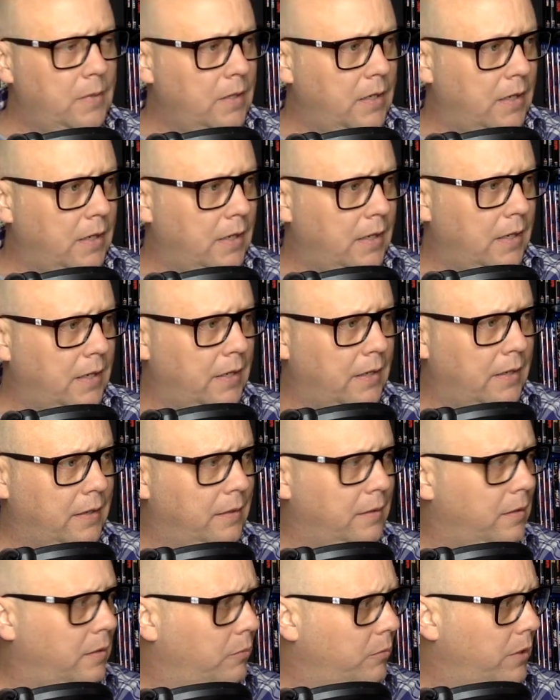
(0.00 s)

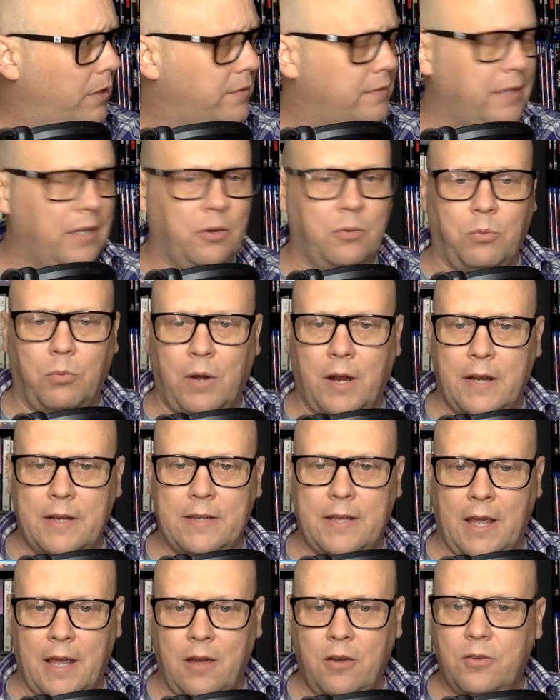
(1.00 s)
I want to say,
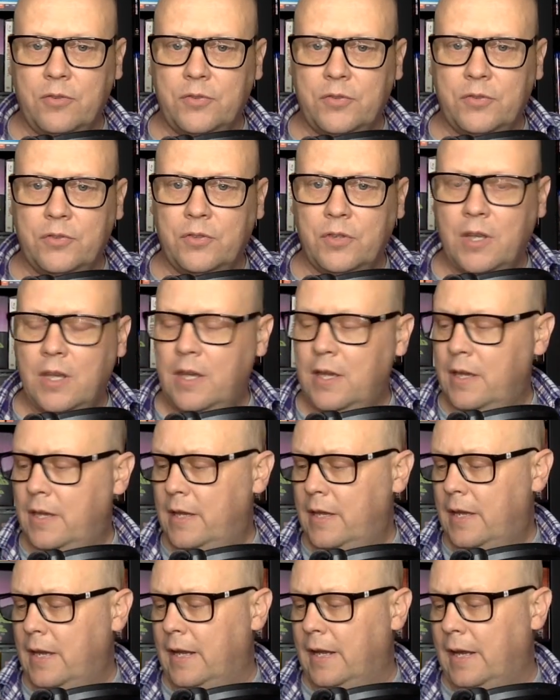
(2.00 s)
Grindhouse,
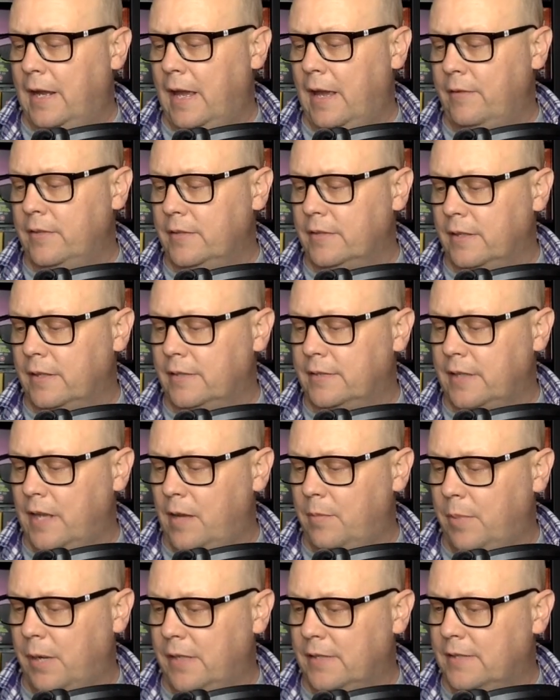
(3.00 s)
and I haven't done a
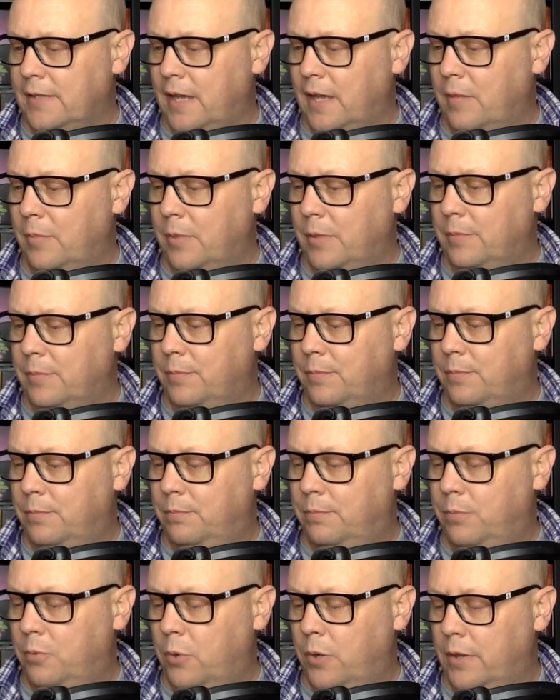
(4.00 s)
side-by-side, but
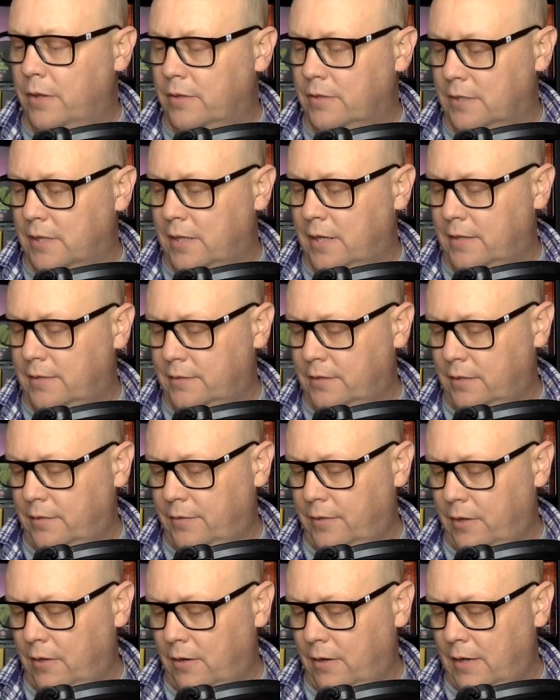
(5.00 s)
boy, there's a lot of
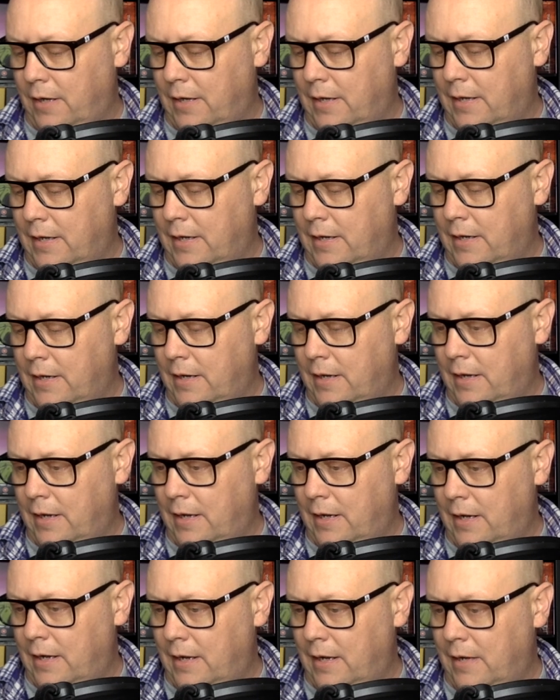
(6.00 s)
stuff here, and
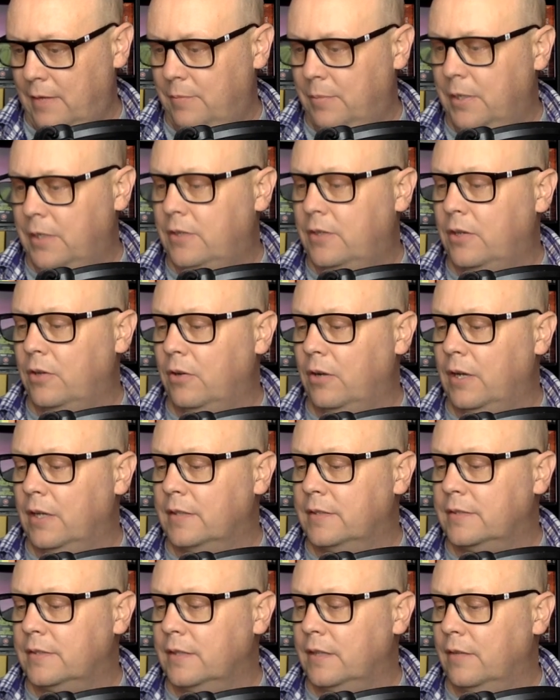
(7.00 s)
I'd be
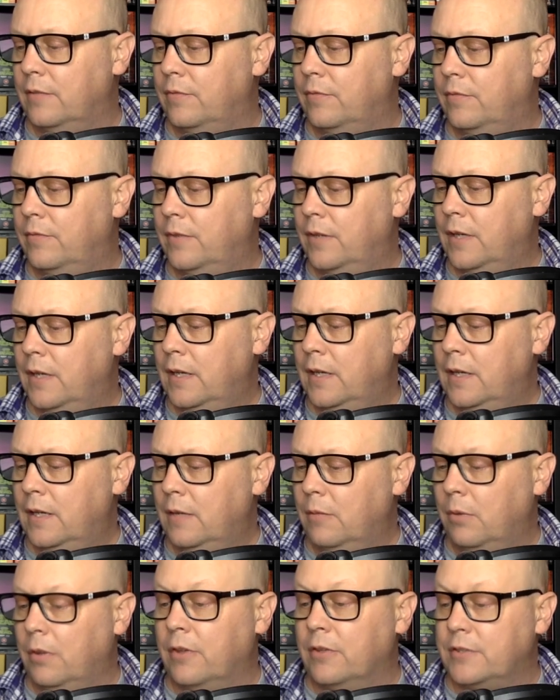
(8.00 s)
curious if,
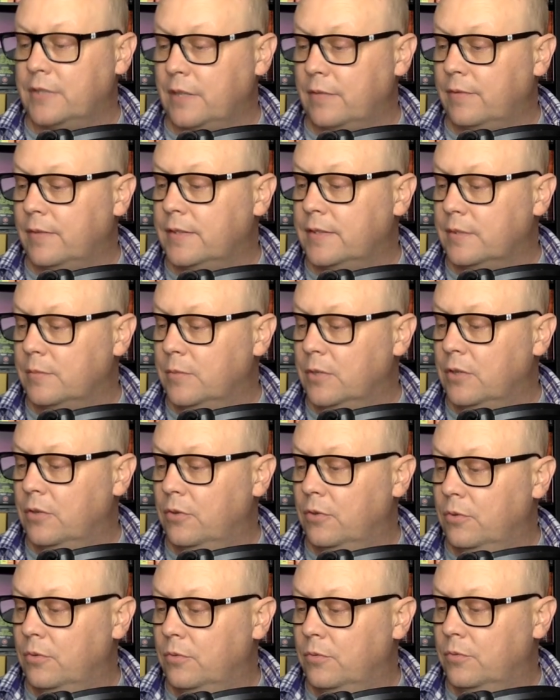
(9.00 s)
well, there's definitely some
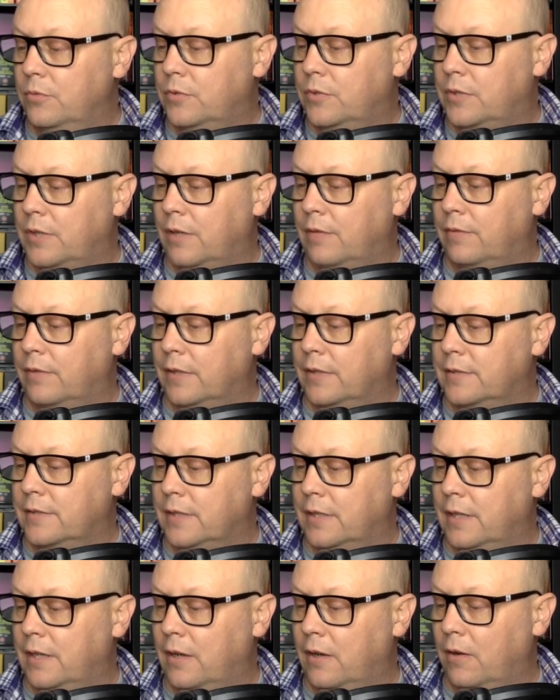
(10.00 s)
new stuff
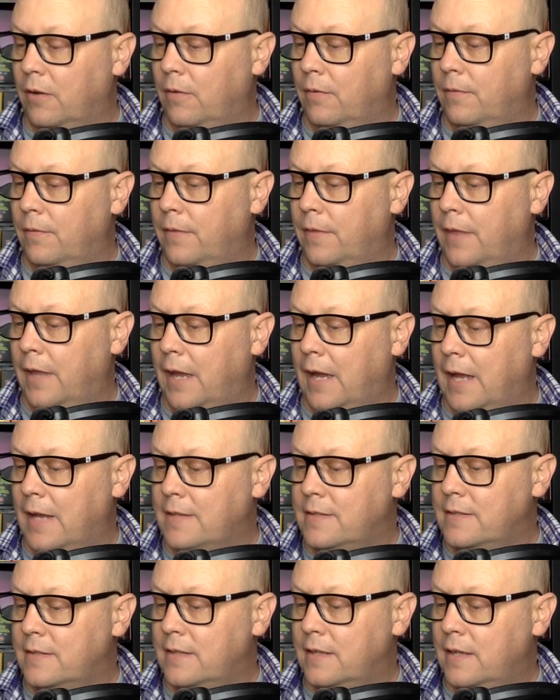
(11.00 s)
listed here
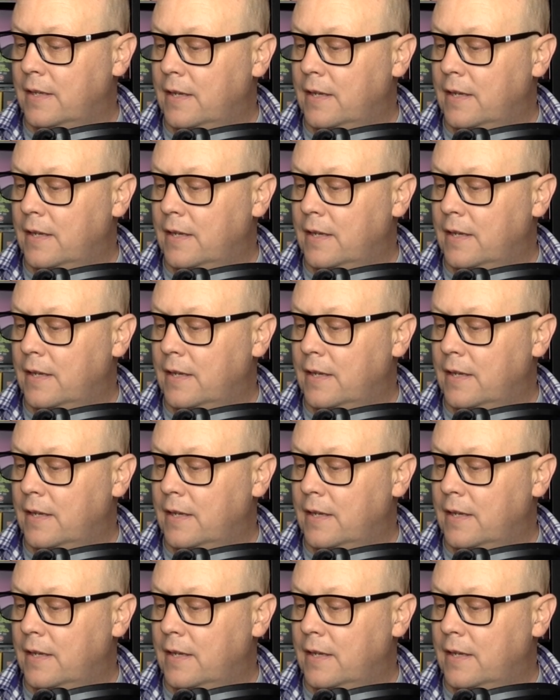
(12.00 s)
that